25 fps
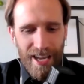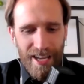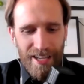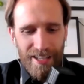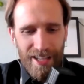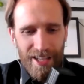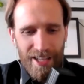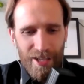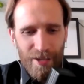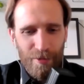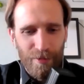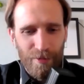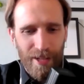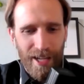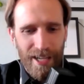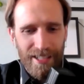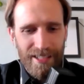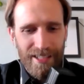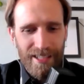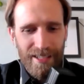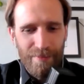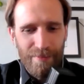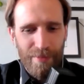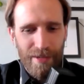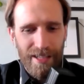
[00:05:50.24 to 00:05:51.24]
that you
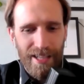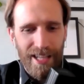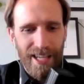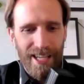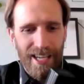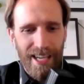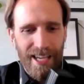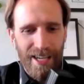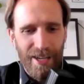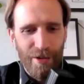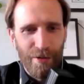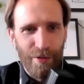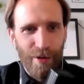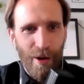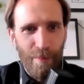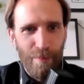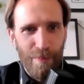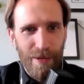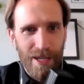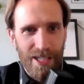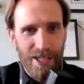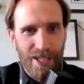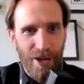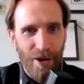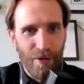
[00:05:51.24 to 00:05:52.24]
liked it, but like in a
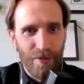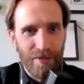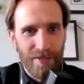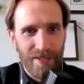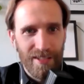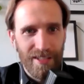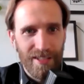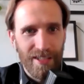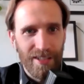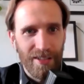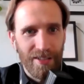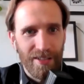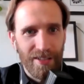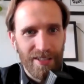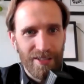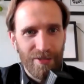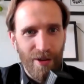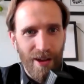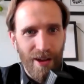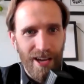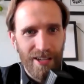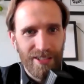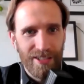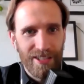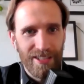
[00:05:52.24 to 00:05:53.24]
grumpy tone still. So
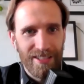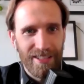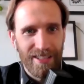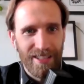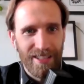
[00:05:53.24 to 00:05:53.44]
I actually